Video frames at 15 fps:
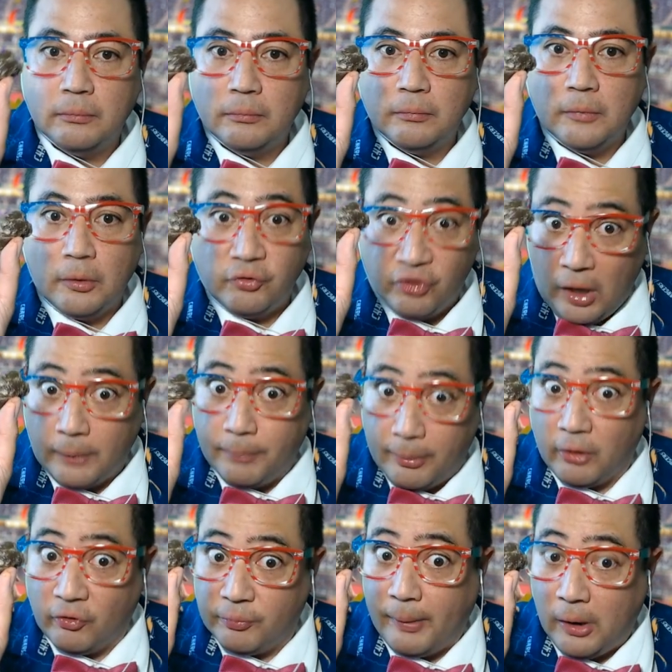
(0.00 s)
John
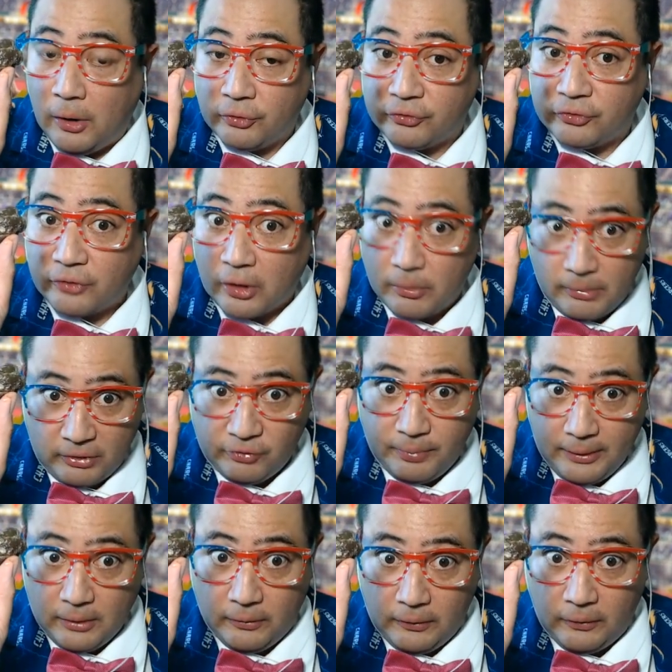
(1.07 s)
Burns' balls are much
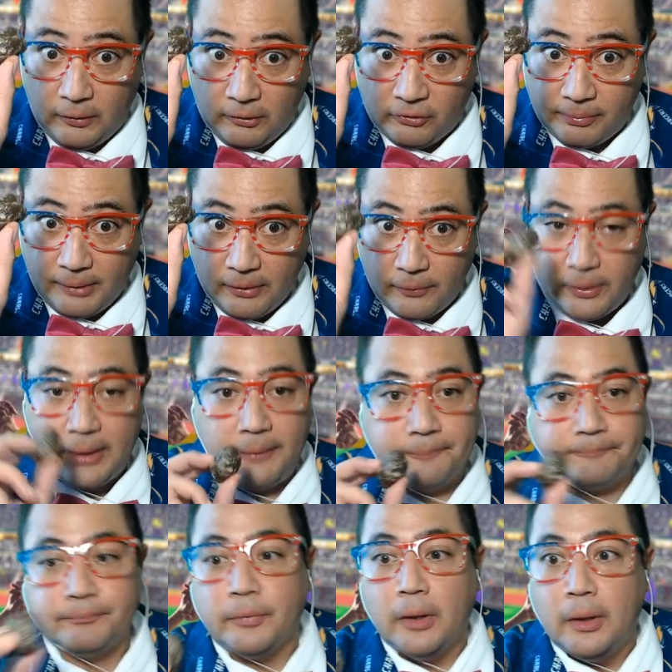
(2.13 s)
bigger than this, by the way.
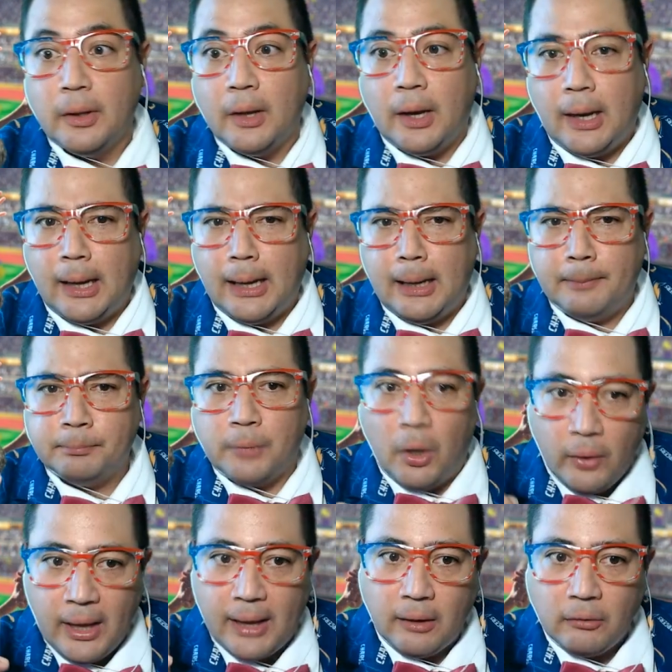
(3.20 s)

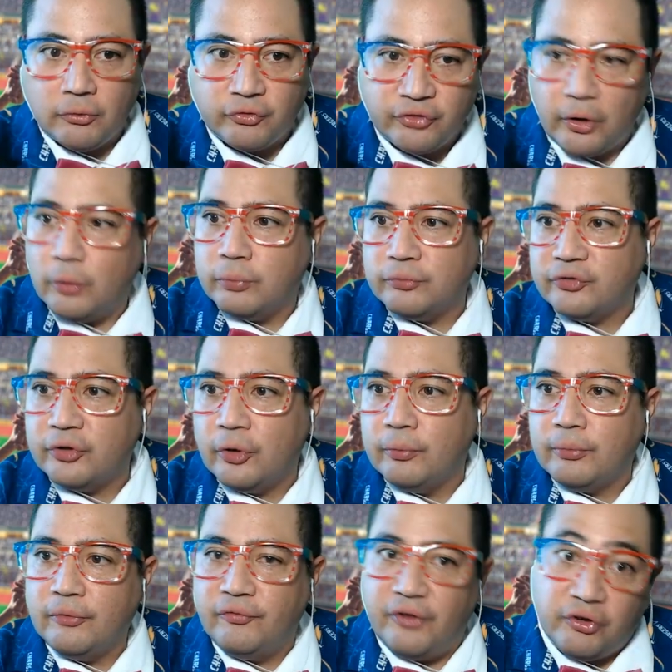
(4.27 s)
Okay, so
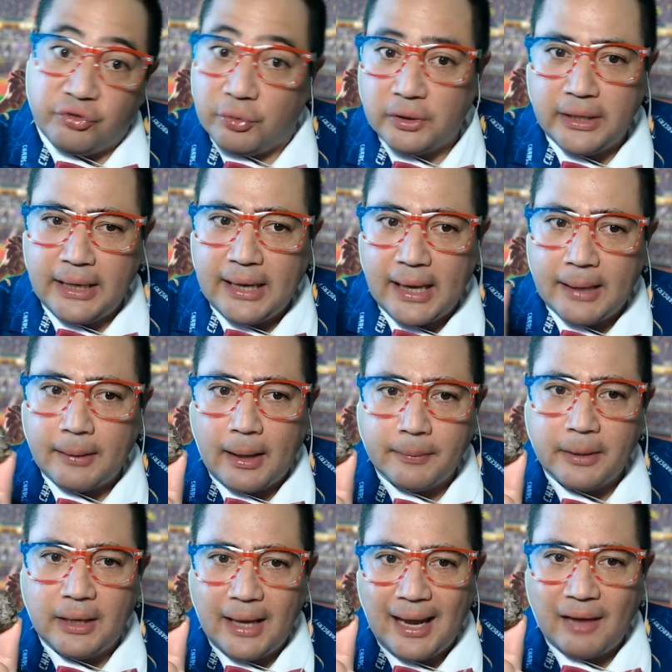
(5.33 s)
visually, I'm
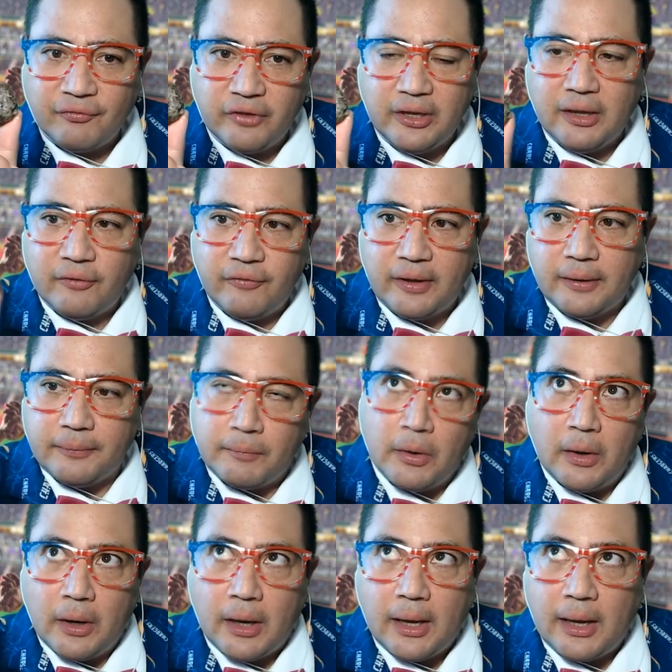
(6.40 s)
going to have to give it,
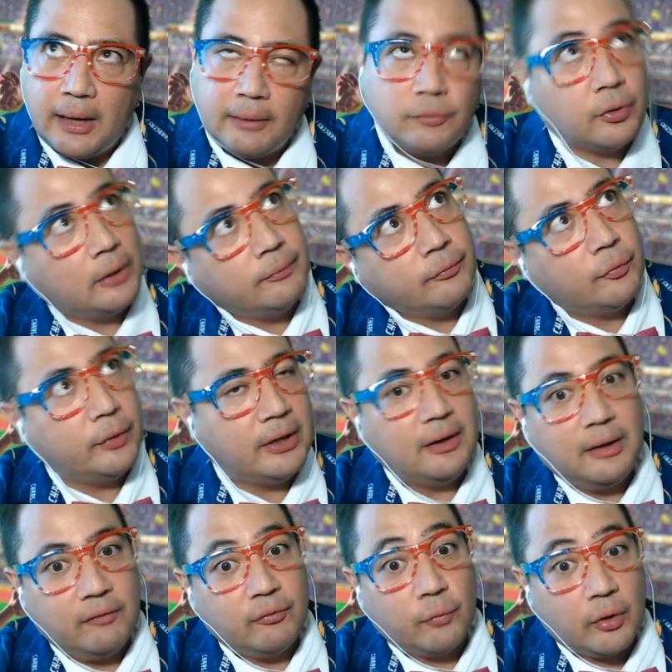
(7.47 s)
well, we didn't
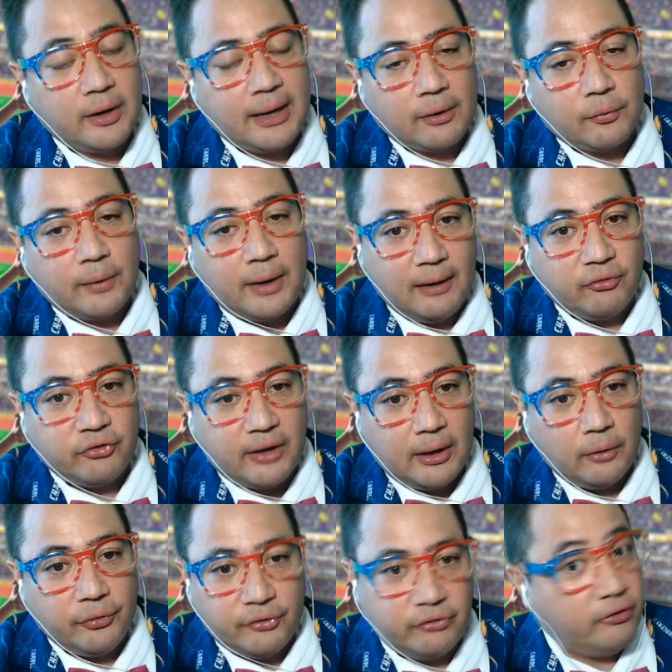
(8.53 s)
even work out a rating scale.
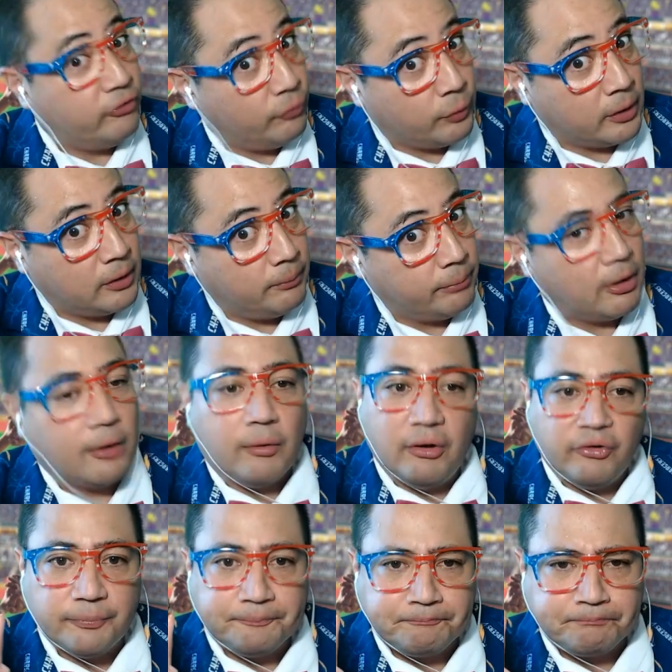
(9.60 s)
This is a work in
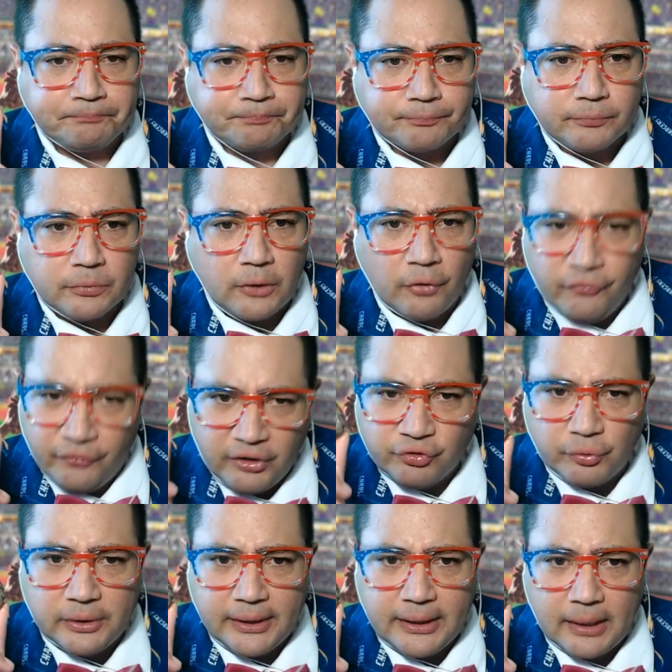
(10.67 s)
progress.
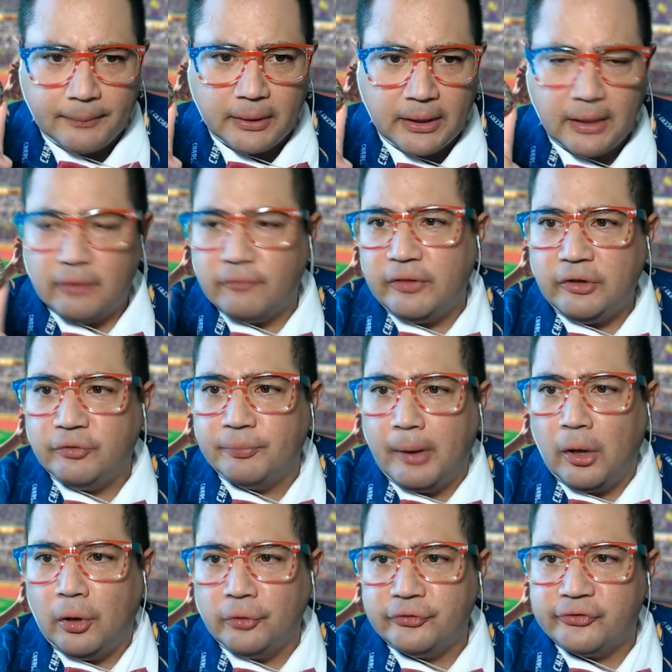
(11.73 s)
Visually, I'm going to give these
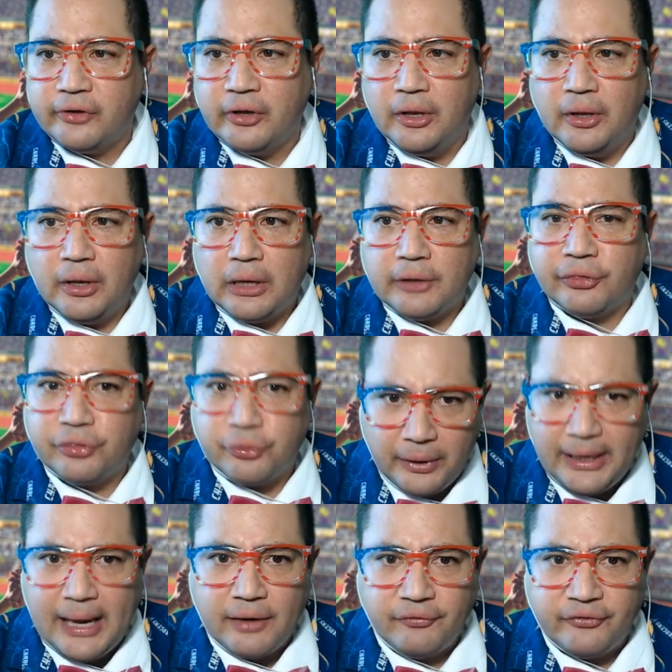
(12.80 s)
balls a
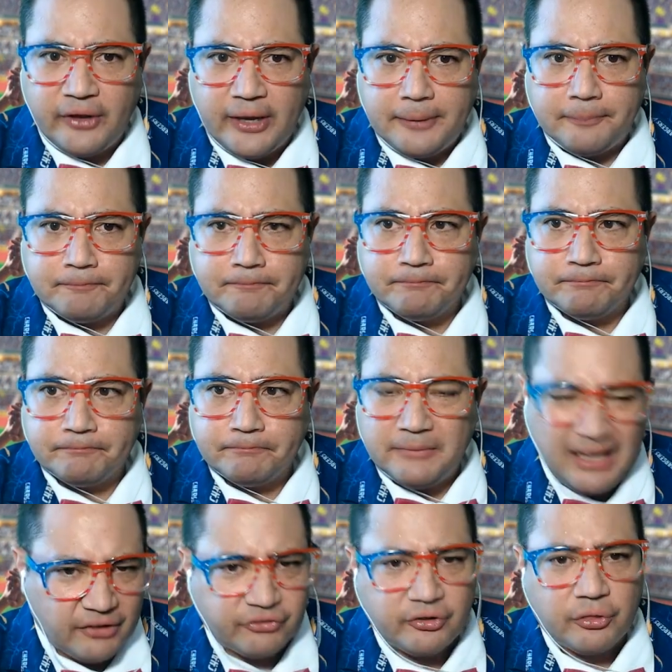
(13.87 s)
3 out of 10.
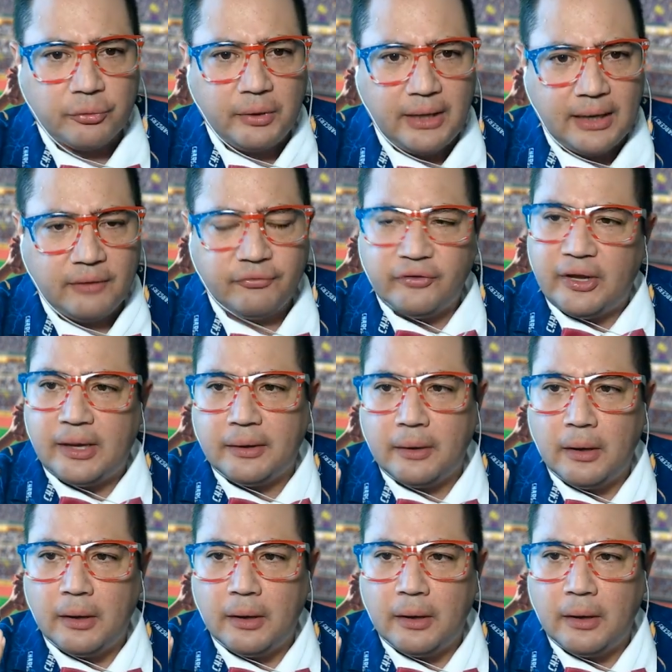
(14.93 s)
Yes, a 3 out of 10.